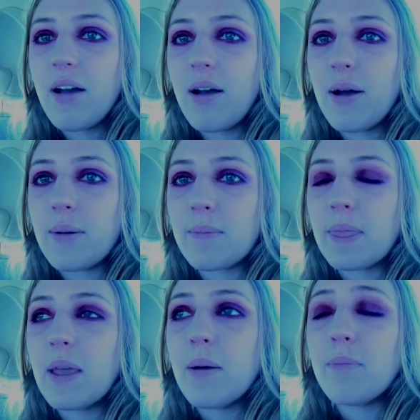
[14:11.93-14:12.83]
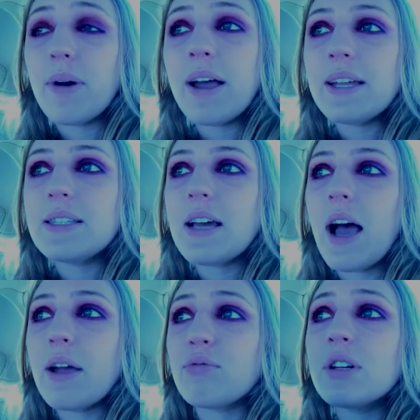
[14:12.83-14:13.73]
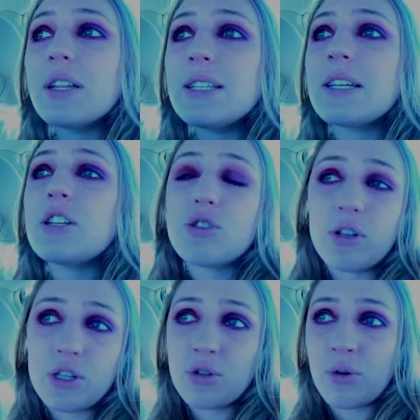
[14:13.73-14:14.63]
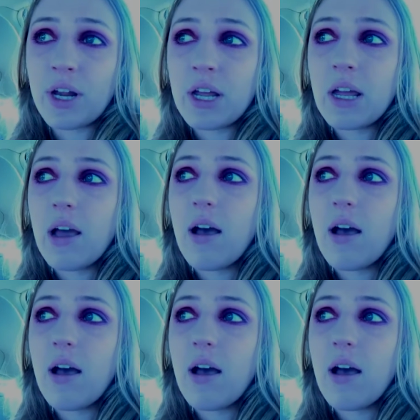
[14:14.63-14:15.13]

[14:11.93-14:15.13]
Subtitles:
But I really did enjoy the story.